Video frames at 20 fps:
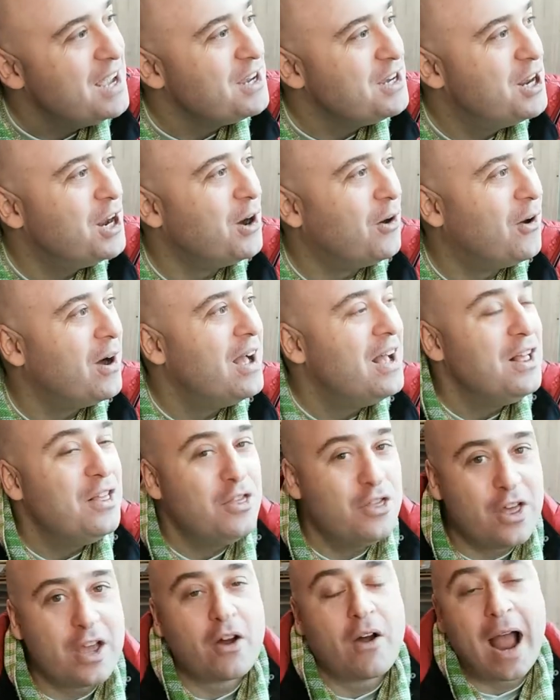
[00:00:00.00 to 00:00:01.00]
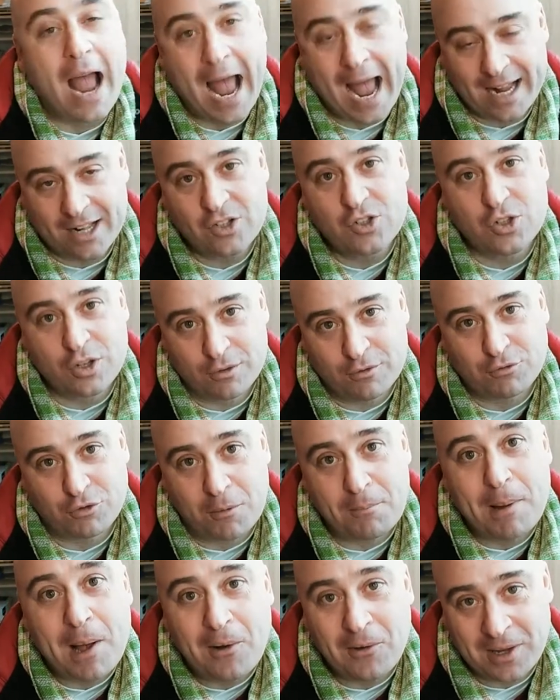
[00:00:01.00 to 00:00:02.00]
You know, their acts of
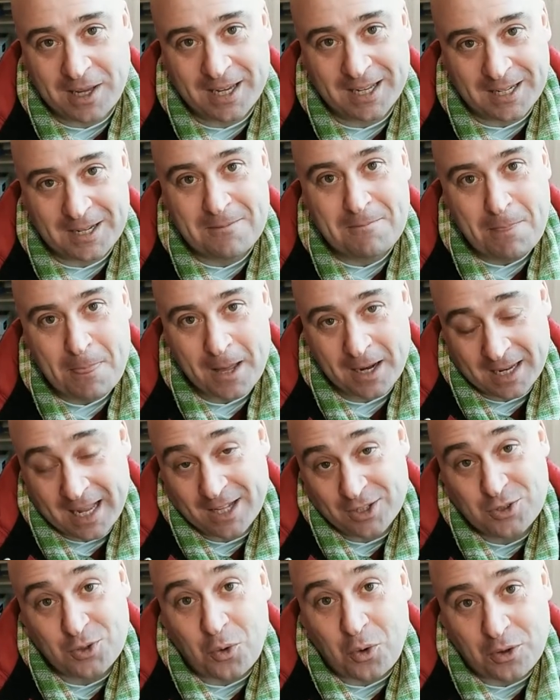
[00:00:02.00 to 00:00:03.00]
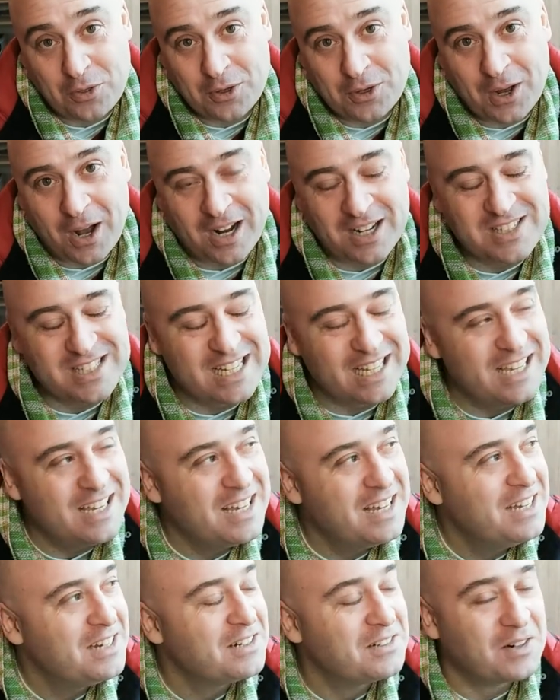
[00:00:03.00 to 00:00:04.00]
rebellion against orthodoxy,
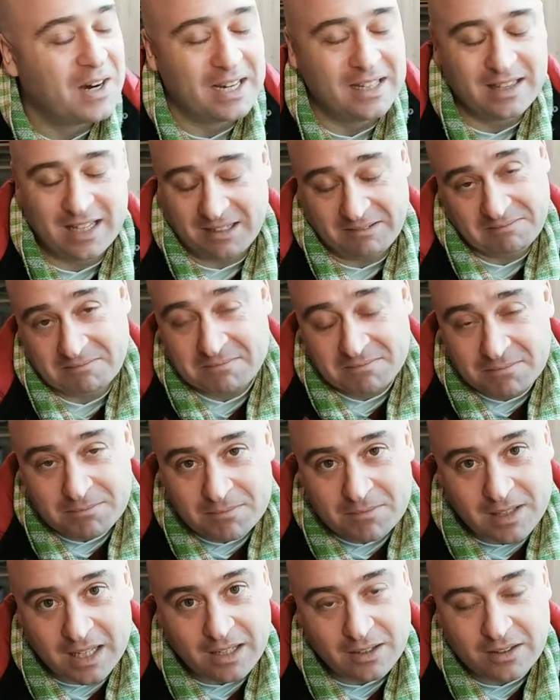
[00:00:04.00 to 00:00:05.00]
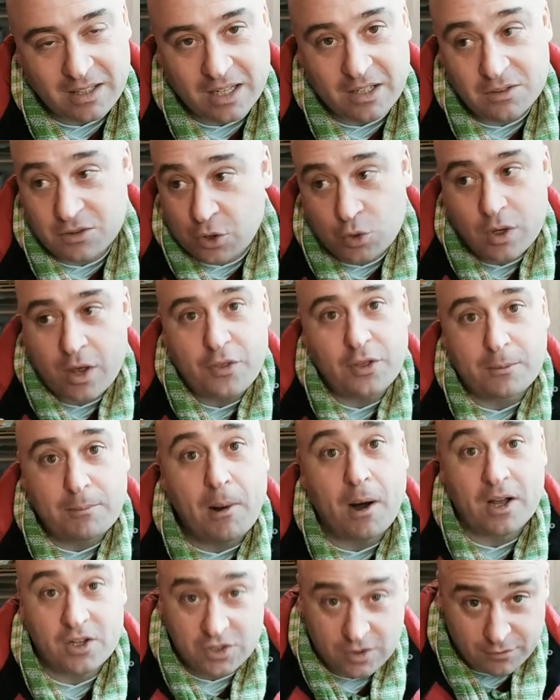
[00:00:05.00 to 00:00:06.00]
right? They they they do nothing
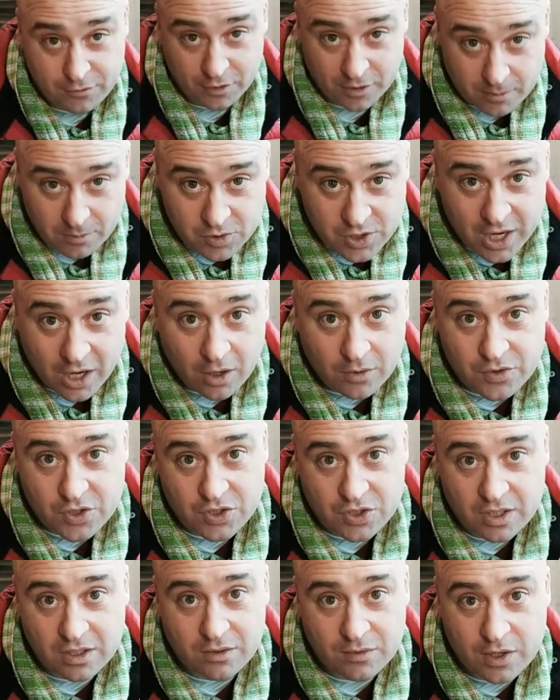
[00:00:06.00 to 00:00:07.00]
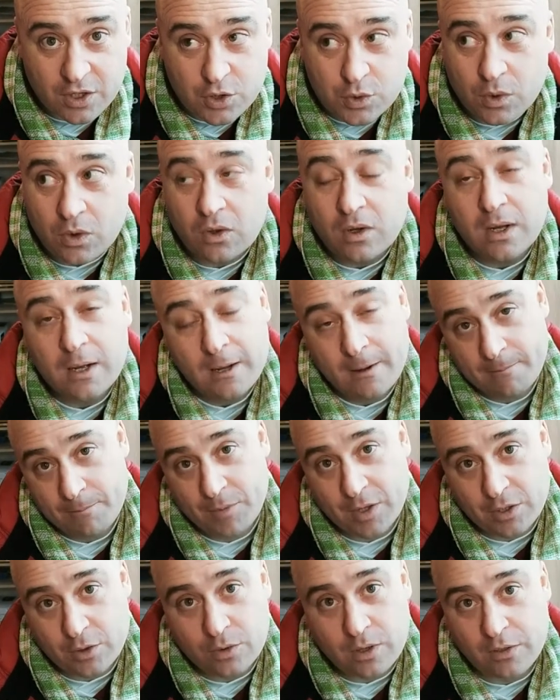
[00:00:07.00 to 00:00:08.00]
positive for themselves as an individual.
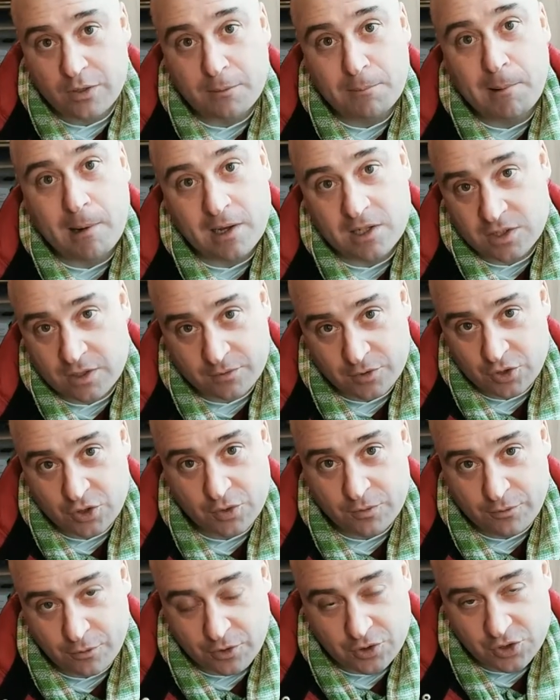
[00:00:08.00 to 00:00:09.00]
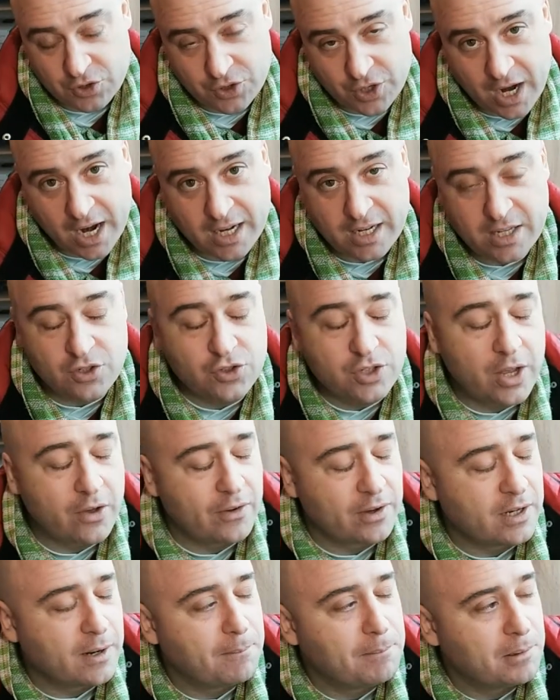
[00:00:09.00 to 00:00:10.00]
They do nothing positive for society,
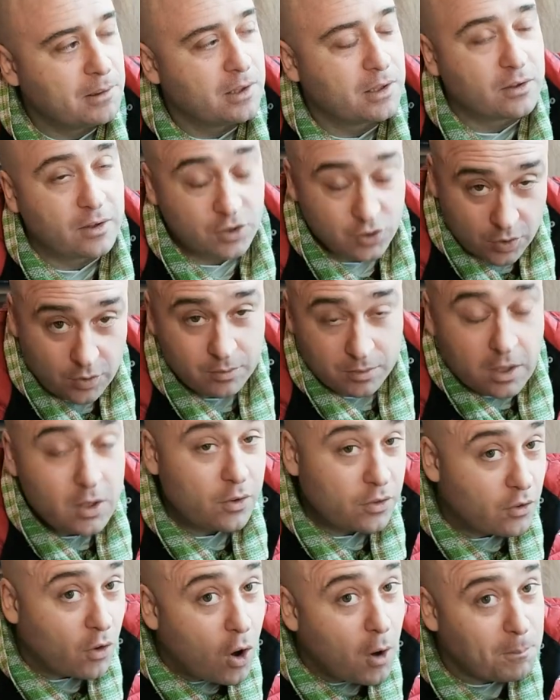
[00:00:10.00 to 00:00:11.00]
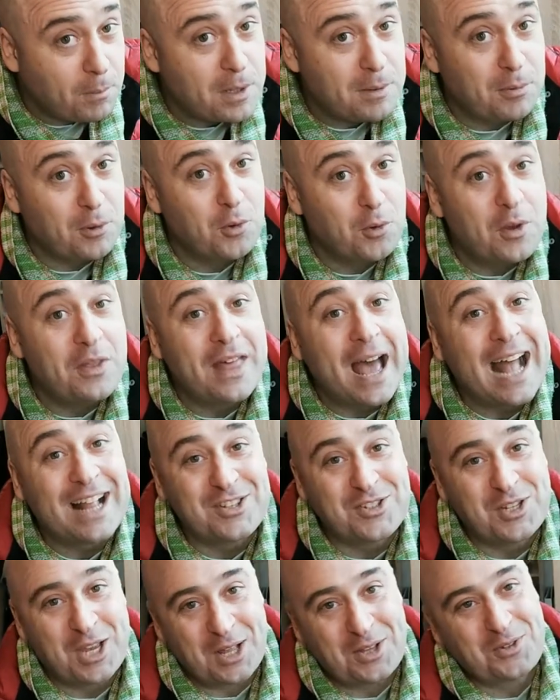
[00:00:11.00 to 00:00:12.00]
scaling up politically. So you know, there are people who, in that
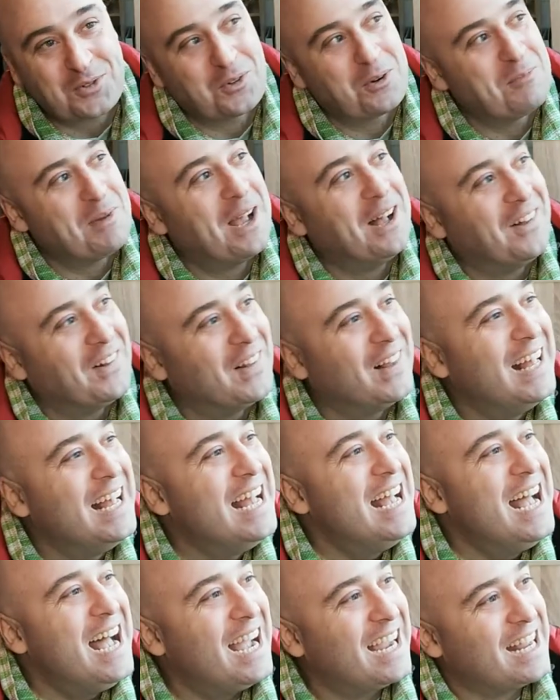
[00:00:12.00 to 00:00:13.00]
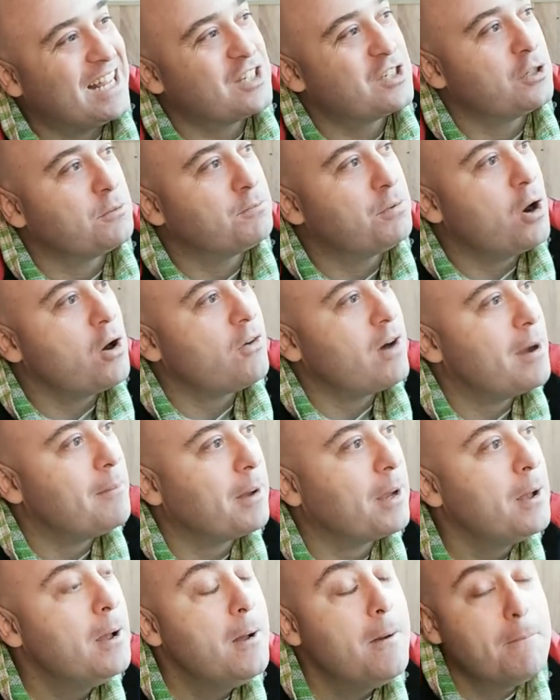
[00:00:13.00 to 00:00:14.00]
sense, rebel against their
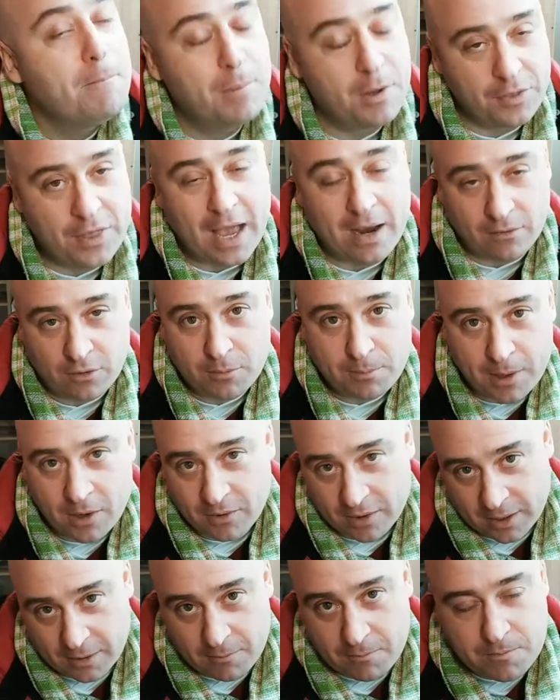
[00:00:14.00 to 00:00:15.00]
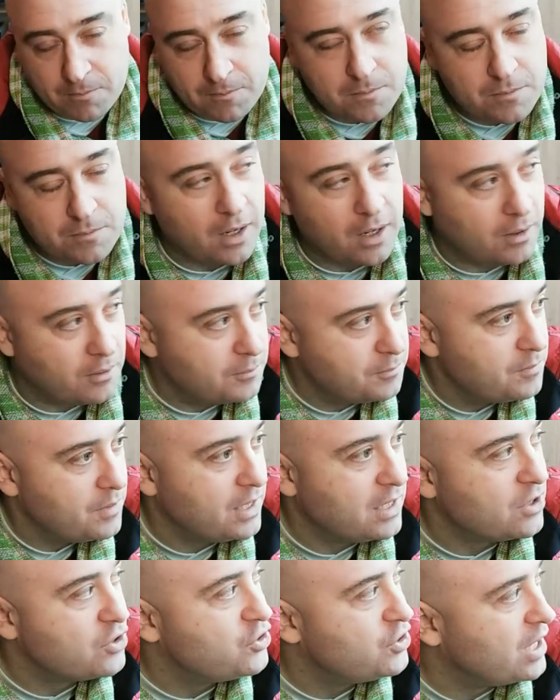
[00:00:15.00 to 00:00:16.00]
programming, but that rebellion, you know,
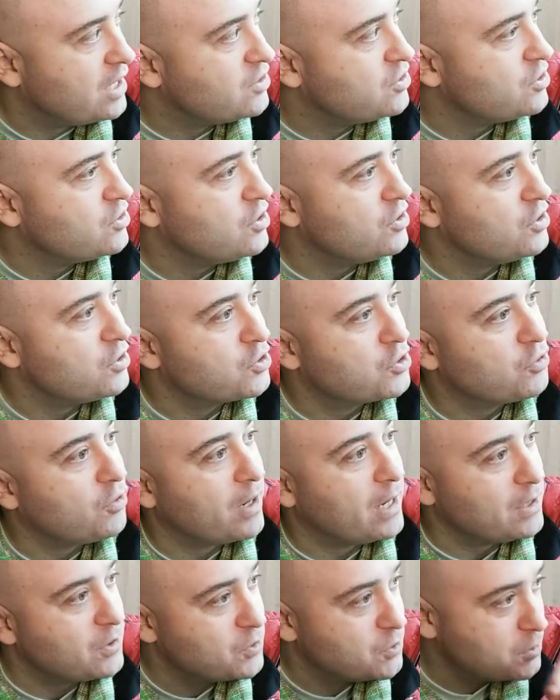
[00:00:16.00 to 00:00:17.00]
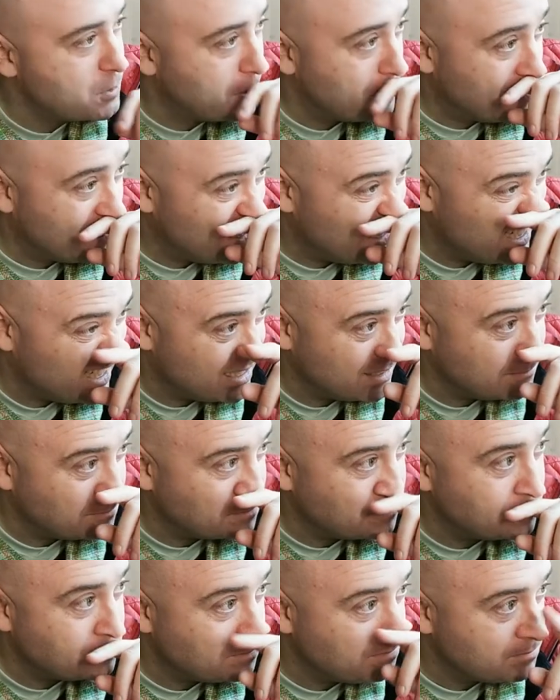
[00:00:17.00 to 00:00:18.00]
in a sense, it's a disgrace
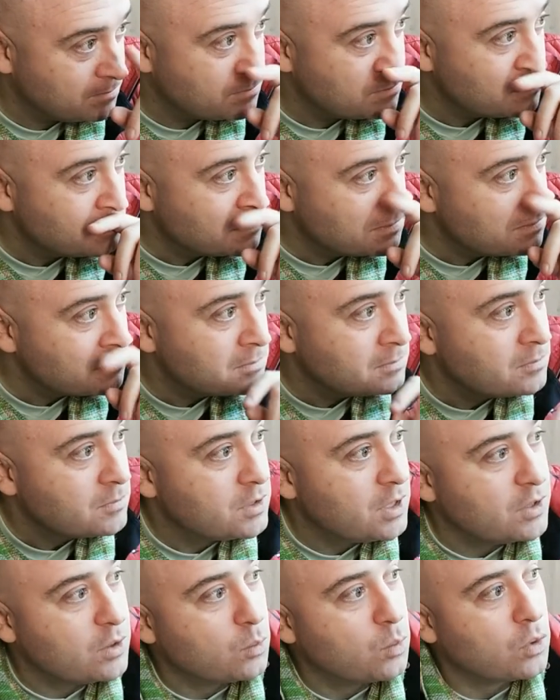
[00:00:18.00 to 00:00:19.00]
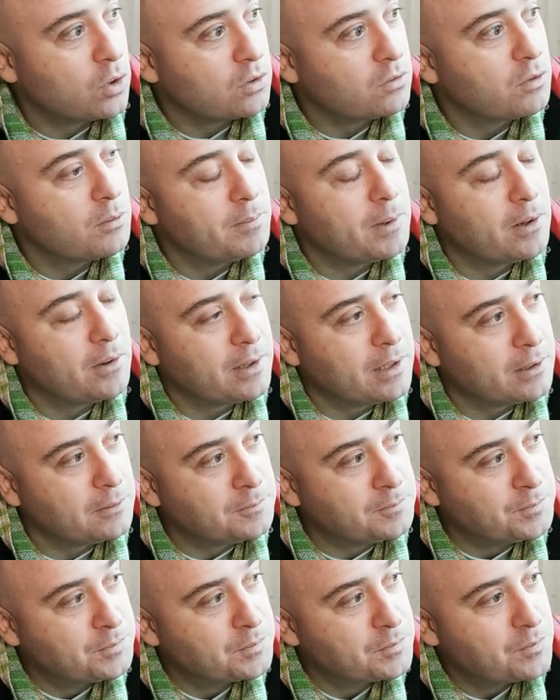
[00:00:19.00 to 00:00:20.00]
um, to the word
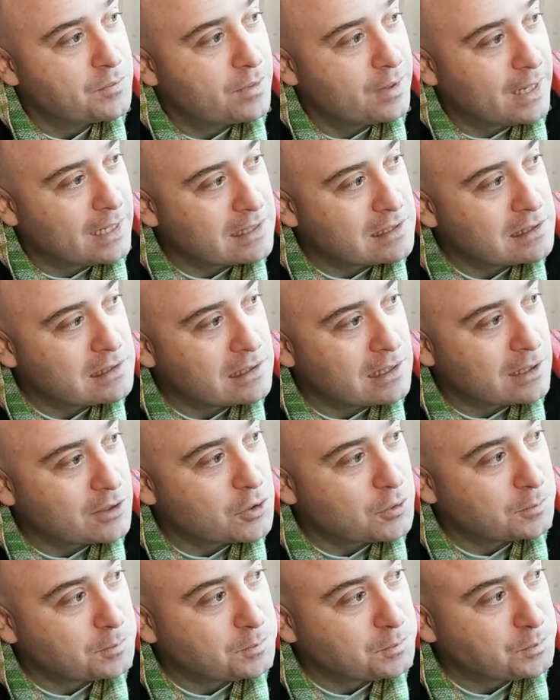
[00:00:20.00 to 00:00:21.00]
rebellion as such.